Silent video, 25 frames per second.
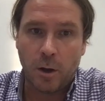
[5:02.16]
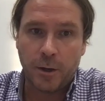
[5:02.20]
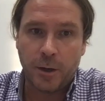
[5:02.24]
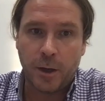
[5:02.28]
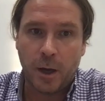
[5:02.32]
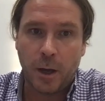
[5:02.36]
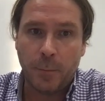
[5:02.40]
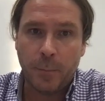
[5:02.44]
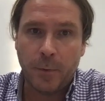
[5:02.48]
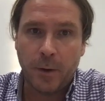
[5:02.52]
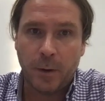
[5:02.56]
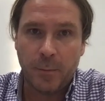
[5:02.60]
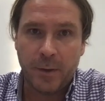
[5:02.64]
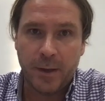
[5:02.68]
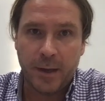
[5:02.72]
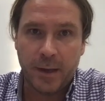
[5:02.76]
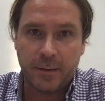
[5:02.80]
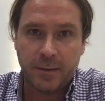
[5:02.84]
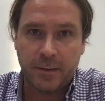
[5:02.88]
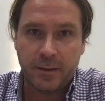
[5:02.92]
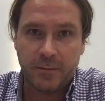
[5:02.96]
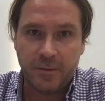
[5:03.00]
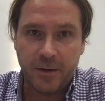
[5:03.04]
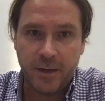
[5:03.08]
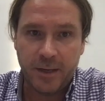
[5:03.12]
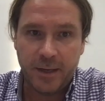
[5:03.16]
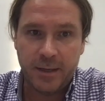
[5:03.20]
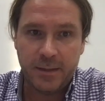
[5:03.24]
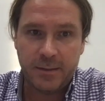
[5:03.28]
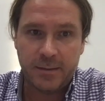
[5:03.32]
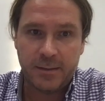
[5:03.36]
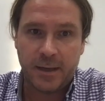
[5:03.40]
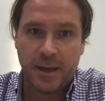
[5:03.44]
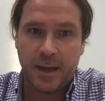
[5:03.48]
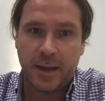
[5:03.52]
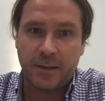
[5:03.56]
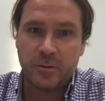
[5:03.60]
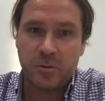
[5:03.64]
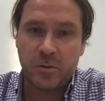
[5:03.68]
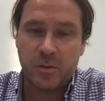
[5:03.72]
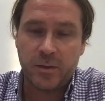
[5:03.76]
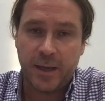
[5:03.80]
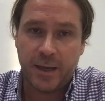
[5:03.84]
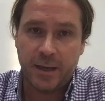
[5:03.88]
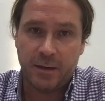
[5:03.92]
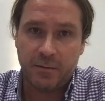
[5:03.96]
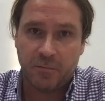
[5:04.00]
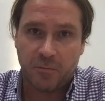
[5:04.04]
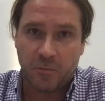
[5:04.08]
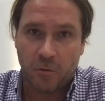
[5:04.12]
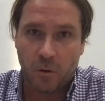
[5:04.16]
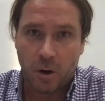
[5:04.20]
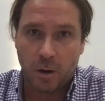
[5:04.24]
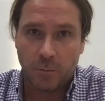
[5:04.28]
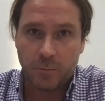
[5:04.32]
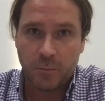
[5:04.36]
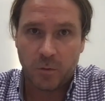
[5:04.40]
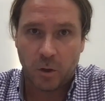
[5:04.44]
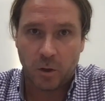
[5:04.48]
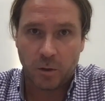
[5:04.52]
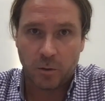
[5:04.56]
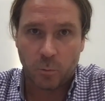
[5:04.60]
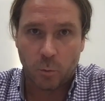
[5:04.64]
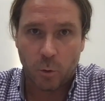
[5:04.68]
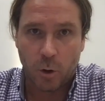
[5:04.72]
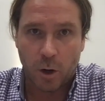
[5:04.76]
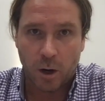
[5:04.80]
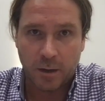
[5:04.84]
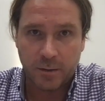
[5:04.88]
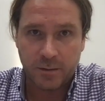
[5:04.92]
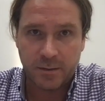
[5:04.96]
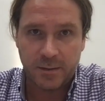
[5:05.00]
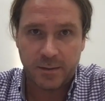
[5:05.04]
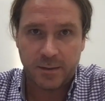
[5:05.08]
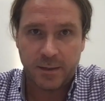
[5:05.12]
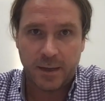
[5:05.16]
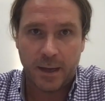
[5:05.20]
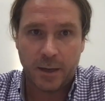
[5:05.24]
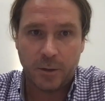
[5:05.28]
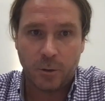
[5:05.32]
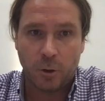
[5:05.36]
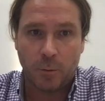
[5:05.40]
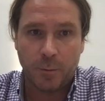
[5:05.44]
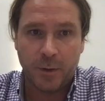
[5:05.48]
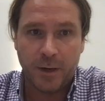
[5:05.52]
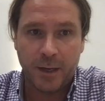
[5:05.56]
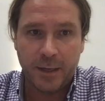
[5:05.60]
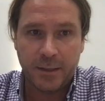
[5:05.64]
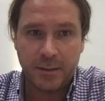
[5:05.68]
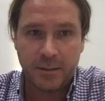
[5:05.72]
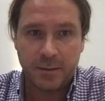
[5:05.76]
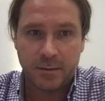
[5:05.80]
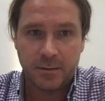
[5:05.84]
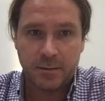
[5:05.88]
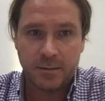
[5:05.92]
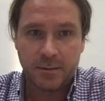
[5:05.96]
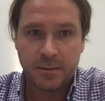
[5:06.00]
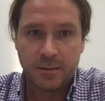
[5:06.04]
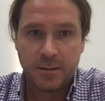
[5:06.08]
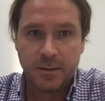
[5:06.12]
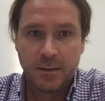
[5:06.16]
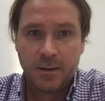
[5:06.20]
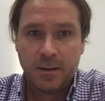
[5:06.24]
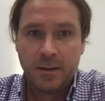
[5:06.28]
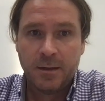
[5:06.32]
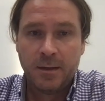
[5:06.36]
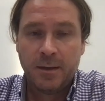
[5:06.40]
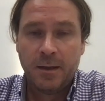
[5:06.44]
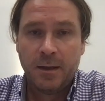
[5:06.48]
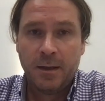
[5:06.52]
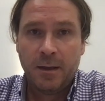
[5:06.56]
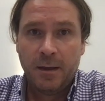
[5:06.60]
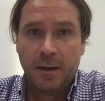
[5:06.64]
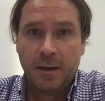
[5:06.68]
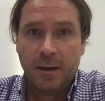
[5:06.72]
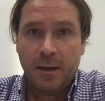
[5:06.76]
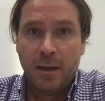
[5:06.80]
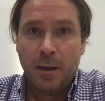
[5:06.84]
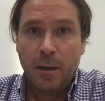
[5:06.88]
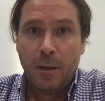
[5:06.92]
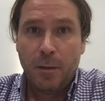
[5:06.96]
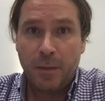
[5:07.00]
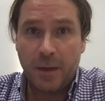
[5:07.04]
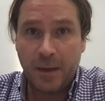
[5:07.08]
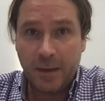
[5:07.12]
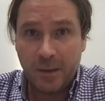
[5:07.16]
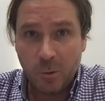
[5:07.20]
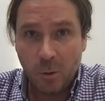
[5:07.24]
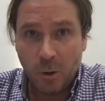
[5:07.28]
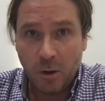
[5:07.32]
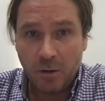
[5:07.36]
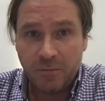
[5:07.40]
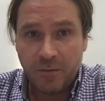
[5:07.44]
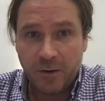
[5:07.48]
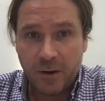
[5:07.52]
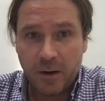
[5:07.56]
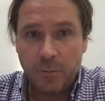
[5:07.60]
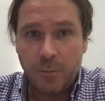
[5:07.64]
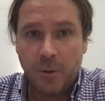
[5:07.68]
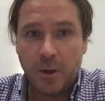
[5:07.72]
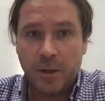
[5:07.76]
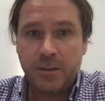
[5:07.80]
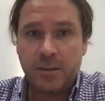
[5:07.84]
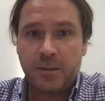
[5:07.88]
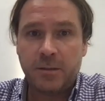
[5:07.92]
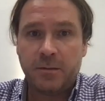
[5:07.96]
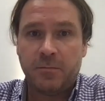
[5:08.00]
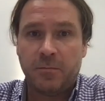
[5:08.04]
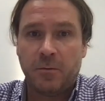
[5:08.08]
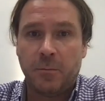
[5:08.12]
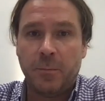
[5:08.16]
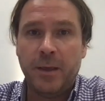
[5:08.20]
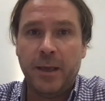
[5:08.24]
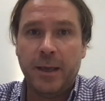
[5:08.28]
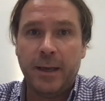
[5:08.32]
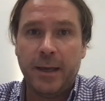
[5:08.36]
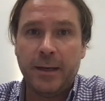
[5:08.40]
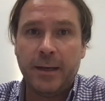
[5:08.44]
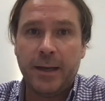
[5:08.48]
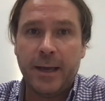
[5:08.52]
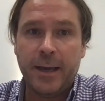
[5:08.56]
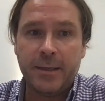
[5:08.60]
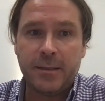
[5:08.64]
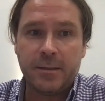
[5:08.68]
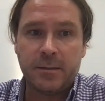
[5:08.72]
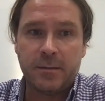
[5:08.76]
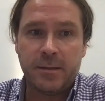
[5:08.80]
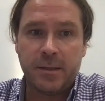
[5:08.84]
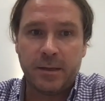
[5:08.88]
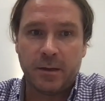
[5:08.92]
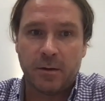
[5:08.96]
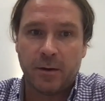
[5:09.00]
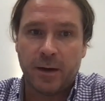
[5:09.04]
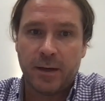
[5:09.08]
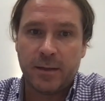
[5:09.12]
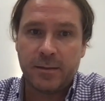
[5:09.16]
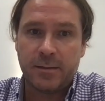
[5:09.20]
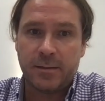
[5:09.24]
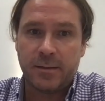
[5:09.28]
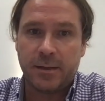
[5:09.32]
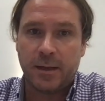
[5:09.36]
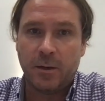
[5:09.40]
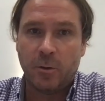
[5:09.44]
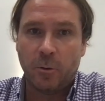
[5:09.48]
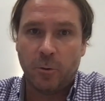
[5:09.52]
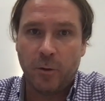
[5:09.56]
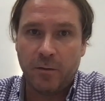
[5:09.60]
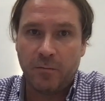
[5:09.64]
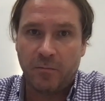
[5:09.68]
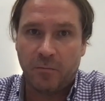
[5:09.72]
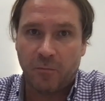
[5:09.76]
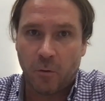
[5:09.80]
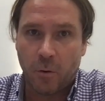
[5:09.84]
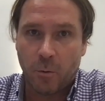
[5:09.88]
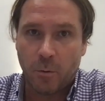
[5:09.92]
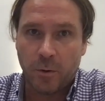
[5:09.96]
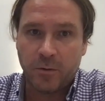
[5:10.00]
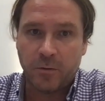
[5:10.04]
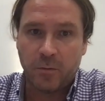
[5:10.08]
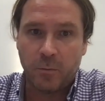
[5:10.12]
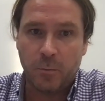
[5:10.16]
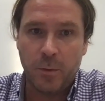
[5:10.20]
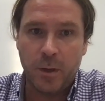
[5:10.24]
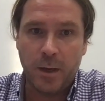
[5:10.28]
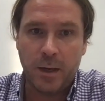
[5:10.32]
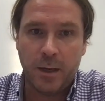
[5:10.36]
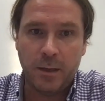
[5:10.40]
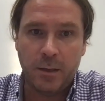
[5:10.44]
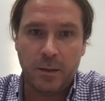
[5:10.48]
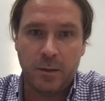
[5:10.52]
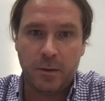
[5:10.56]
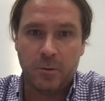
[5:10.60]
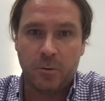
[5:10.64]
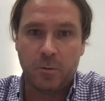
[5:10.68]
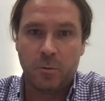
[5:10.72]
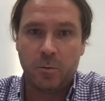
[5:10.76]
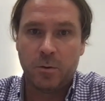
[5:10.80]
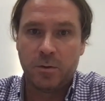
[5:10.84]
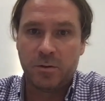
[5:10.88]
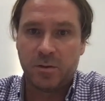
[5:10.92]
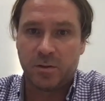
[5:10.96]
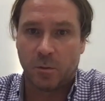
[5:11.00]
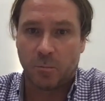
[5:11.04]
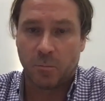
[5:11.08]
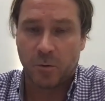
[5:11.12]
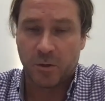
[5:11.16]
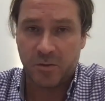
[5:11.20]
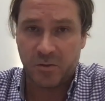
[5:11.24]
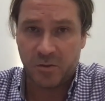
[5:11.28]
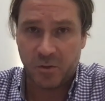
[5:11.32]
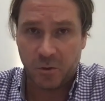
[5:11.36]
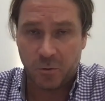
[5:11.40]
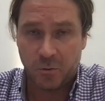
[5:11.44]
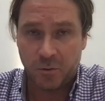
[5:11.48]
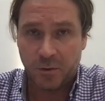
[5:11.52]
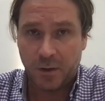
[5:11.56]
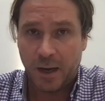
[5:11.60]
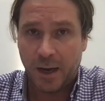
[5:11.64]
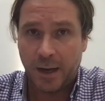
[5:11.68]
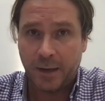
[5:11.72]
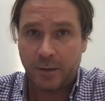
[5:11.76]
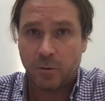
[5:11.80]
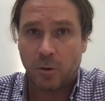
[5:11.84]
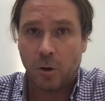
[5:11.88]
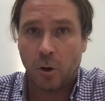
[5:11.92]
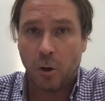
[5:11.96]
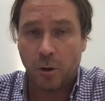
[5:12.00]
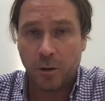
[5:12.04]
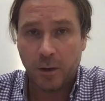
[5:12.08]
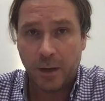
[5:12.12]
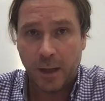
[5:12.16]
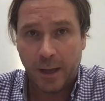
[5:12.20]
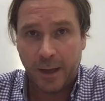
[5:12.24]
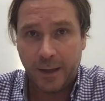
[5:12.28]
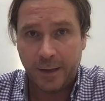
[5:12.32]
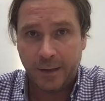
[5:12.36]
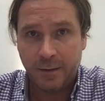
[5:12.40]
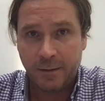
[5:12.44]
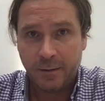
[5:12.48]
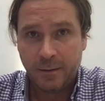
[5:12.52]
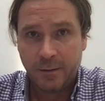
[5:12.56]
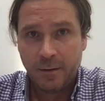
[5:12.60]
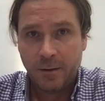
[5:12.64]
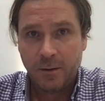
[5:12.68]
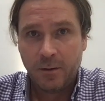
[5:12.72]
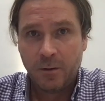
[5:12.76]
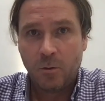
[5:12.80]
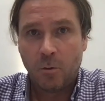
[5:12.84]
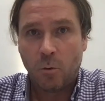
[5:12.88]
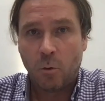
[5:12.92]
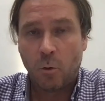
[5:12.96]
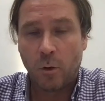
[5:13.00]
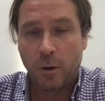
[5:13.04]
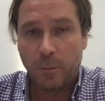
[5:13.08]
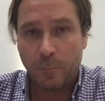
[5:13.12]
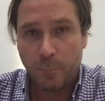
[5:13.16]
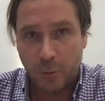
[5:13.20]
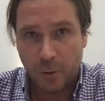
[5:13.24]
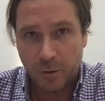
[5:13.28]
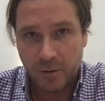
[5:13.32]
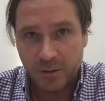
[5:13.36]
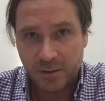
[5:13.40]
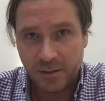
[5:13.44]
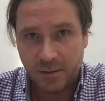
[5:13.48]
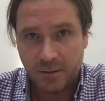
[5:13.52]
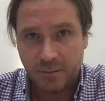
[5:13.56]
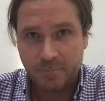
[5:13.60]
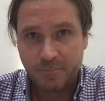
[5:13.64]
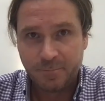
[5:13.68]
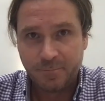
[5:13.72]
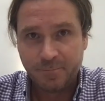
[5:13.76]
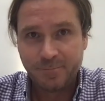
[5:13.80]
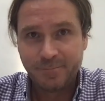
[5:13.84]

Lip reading: on upcoming activities and to stay informed on awards and nominations. Thank you all very much for being engaged in CRS and looking forward to meeting you somewhere soon, either online or in person.